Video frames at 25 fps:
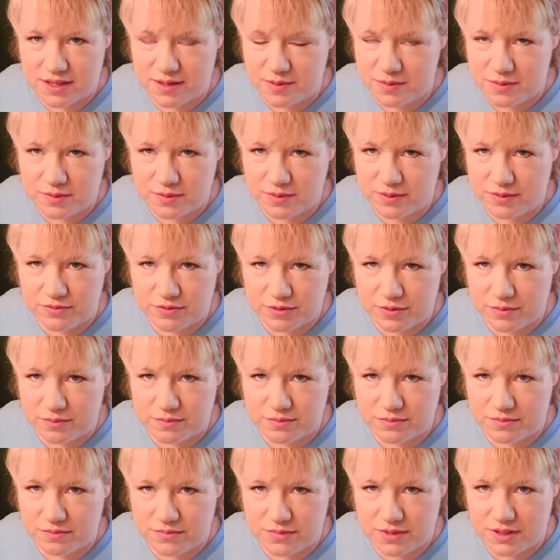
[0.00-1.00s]
keeps me
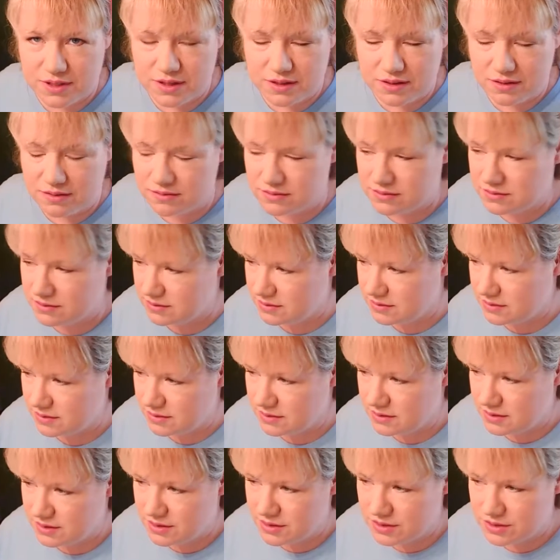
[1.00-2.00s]
from, you know,
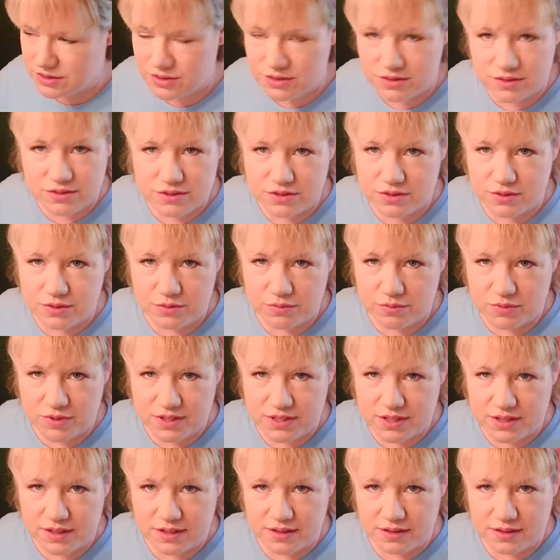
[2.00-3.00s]
doing
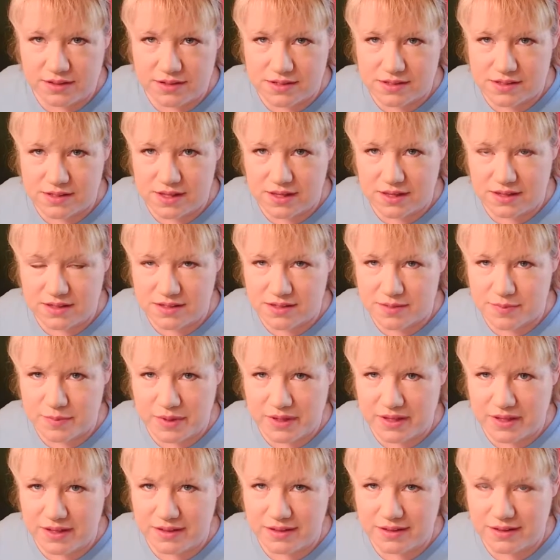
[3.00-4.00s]
ridiculous things,
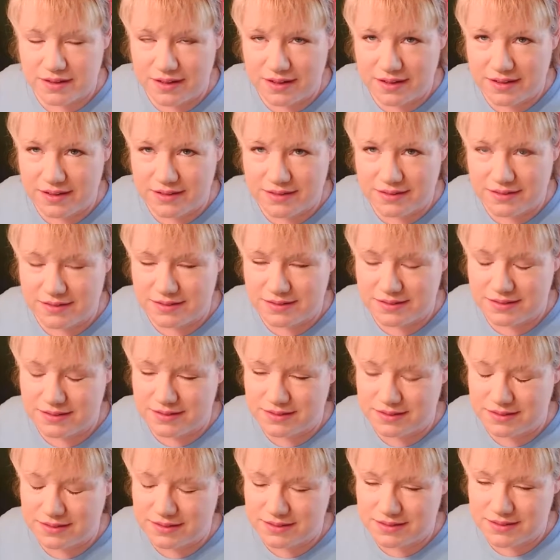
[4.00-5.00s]
but
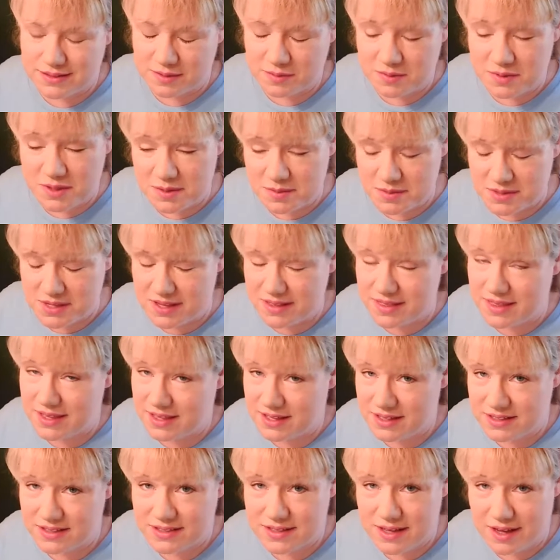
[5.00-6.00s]
sometimes I
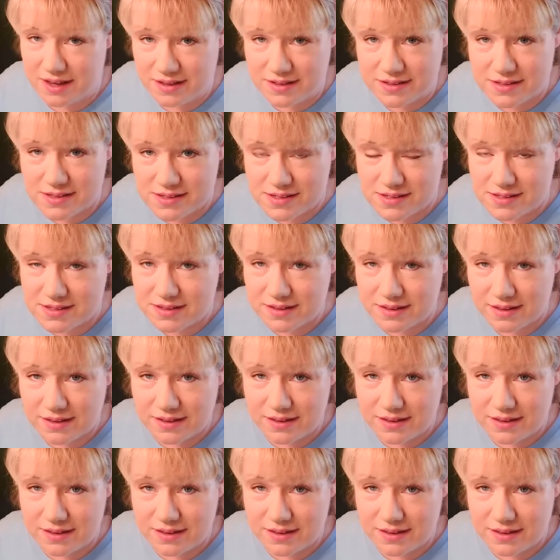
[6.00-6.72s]
think it does.